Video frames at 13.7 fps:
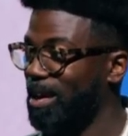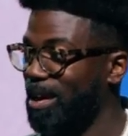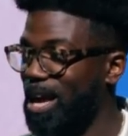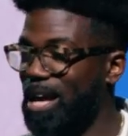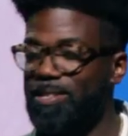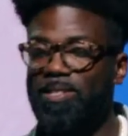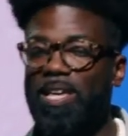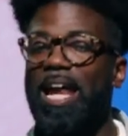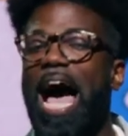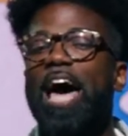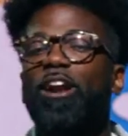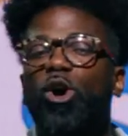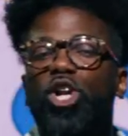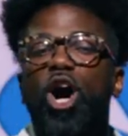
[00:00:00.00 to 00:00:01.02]
and said, I
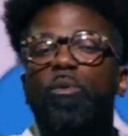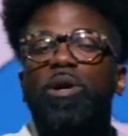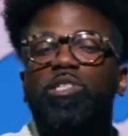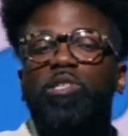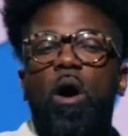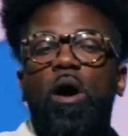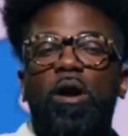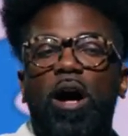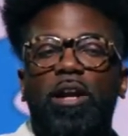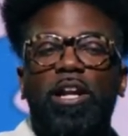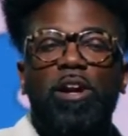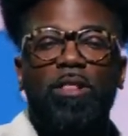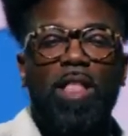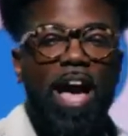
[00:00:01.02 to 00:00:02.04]
don't know what's going on in
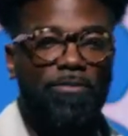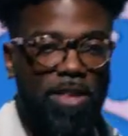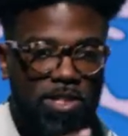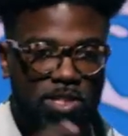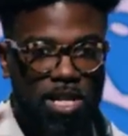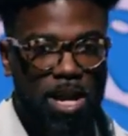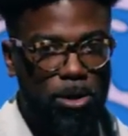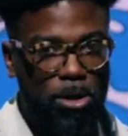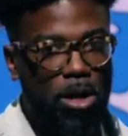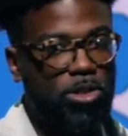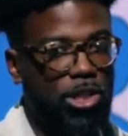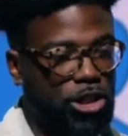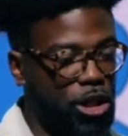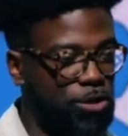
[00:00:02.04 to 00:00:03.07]
your life. Listen up, you
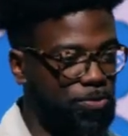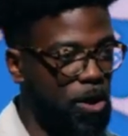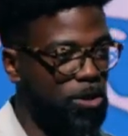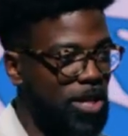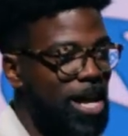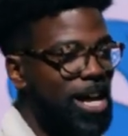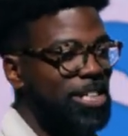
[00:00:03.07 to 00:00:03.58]
nosy church folks.